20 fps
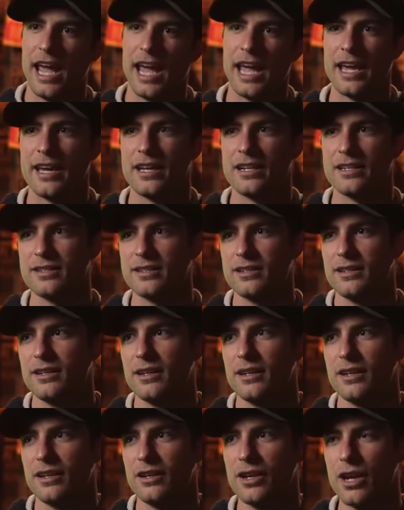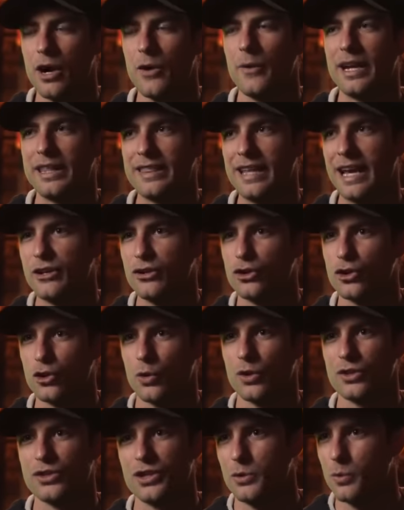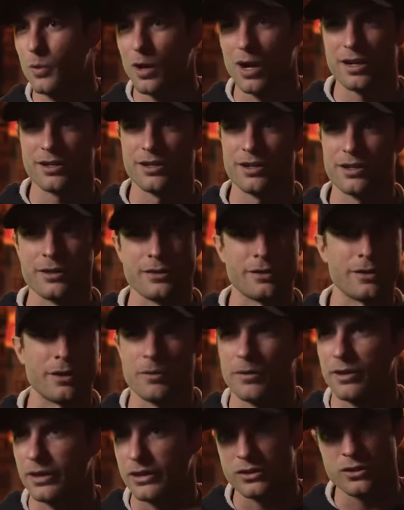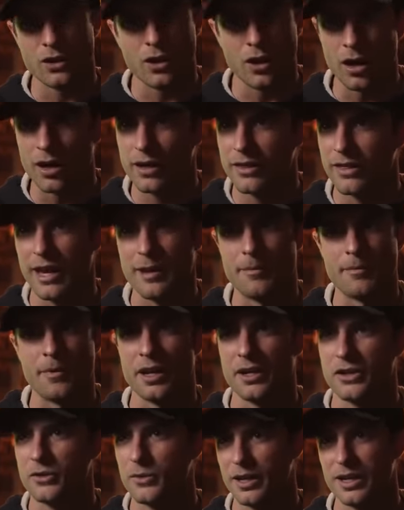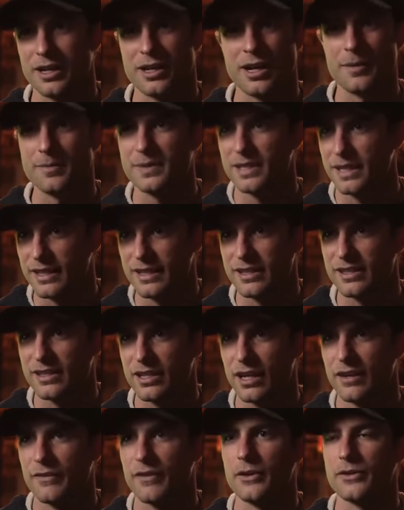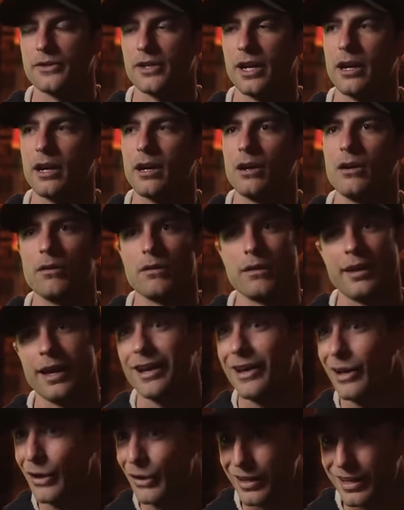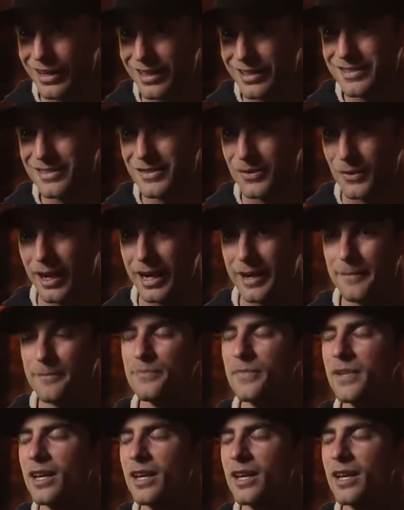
And knowing that George and Washington don't really talk that much when it comes to this stuff, I was like, oh, thank goodness, right?